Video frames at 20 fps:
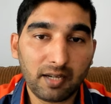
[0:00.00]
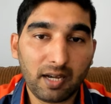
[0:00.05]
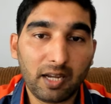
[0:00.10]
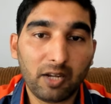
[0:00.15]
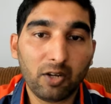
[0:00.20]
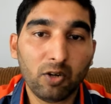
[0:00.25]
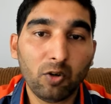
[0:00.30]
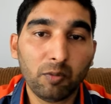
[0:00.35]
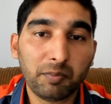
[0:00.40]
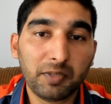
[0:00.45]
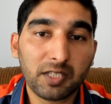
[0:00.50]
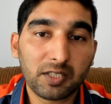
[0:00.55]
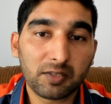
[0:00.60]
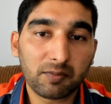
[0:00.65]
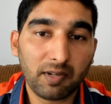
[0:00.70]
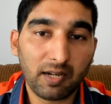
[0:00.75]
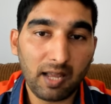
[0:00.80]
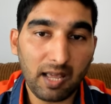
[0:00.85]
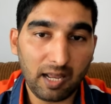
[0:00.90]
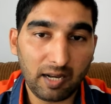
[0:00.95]
I hope
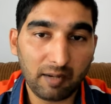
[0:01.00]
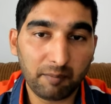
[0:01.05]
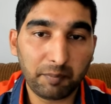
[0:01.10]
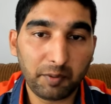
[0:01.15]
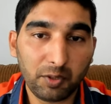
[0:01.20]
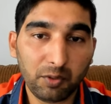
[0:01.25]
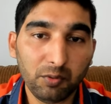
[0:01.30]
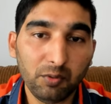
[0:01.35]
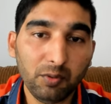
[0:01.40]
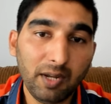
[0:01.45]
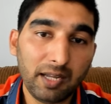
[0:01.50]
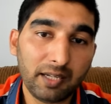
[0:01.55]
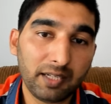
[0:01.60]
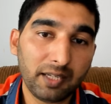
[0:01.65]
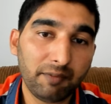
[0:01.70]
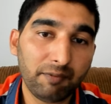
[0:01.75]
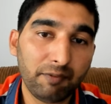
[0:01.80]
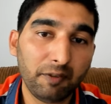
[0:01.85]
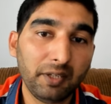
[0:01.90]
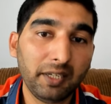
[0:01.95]
this will help you. And
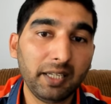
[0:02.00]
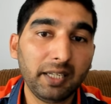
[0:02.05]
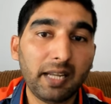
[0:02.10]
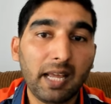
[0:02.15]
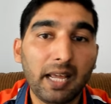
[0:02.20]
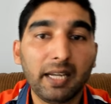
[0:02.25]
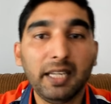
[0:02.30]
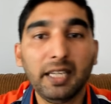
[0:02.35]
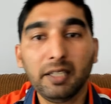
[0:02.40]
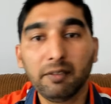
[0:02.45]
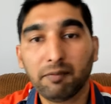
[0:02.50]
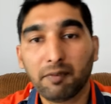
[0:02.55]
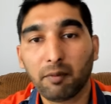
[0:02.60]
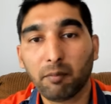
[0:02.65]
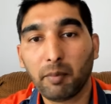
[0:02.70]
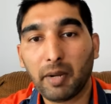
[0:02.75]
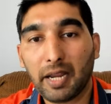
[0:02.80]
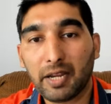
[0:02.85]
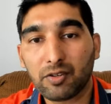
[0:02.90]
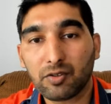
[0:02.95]
if you need any
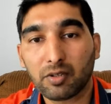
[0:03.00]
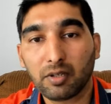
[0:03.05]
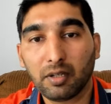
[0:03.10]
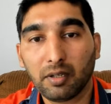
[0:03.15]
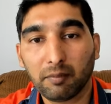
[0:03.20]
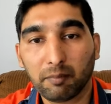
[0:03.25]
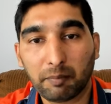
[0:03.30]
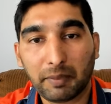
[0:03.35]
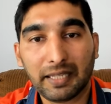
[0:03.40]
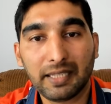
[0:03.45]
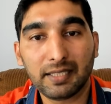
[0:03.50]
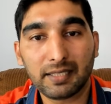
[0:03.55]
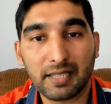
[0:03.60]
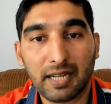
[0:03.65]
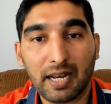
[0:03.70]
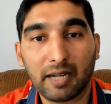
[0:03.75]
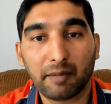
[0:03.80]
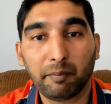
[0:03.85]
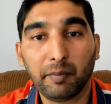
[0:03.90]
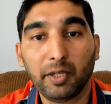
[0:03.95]
information, please
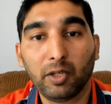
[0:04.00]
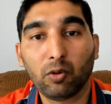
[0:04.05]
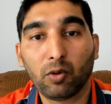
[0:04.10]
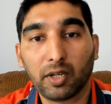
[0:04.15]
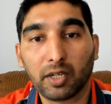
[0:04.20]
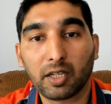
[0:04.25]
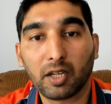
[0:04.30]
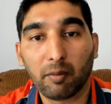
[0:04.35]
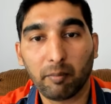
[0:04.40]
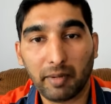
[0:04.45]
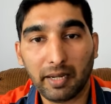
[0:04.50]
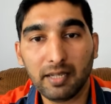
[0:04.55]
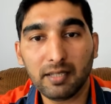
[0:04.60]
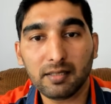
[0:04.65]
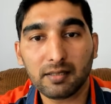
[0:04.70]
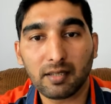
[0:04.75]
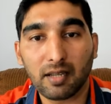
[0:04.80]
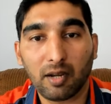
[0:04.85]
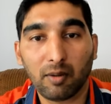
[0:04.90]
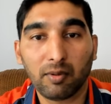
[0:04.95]
let me know in
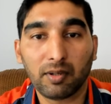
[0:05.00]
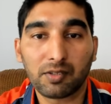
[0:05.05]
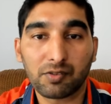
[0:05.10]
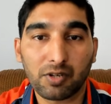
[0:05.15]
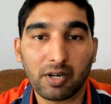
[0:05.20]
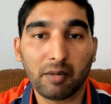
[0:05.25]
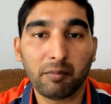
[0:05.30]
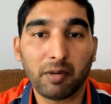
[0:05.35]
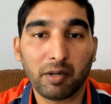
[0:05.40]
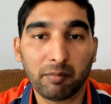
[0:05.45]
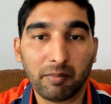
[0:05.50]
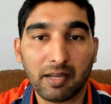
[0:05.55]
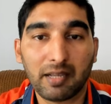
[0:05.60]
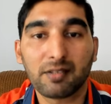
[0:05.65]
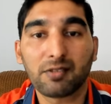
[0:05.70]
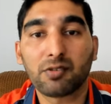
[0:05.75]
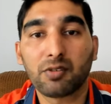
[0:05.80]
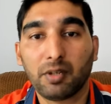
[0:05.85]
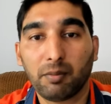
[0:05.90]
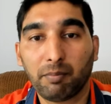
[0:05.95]
comments. I will try my
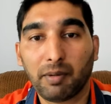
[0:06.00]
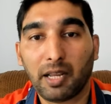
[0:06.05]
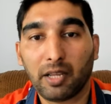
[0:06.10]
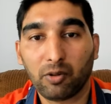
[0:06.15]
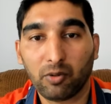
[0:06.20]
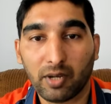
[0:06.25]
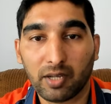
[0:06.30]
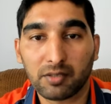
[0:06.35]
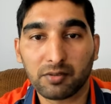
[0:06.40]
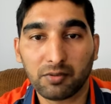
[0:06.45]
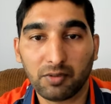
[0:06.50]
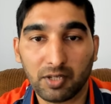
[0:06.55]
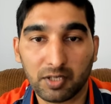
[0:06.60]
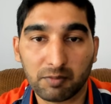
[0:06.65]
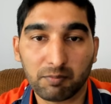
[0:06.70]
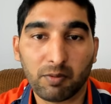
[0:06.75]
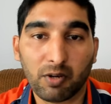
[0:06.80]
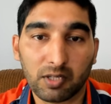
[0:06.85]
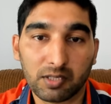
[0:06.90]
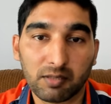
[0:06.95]
best to reply you as soon
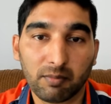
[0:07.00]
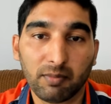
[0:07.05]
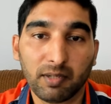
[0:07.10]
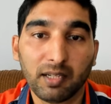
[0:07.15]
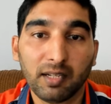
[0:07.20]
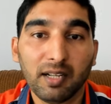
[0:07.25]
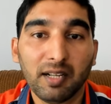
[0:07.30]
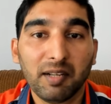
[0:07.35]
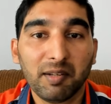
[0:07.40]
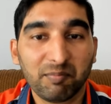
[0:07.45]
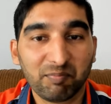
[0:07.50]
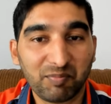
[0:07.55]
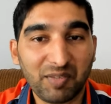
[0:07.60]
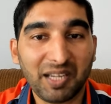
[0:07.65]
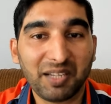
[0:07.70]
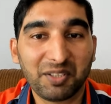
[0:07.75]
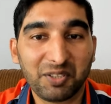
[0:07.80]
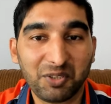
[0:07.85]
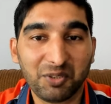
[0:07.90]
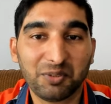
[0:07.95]
as possible.
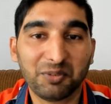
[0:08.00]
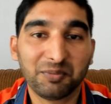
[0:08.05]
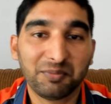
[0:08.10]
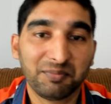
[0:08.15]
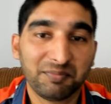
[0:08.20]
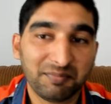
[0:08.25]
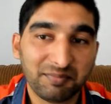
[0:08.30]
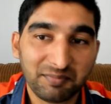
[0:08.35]
Thank you.